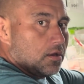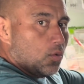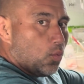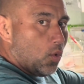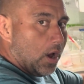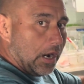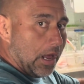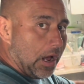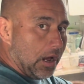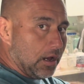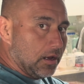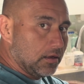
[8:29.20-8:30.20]
voila.
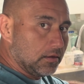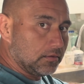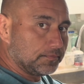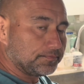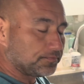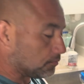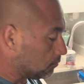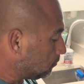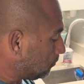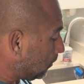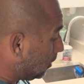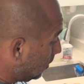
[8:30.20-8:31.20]

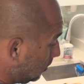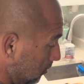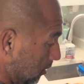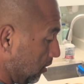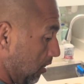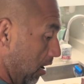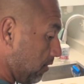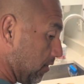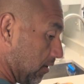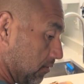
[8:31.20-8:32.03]
There you have it.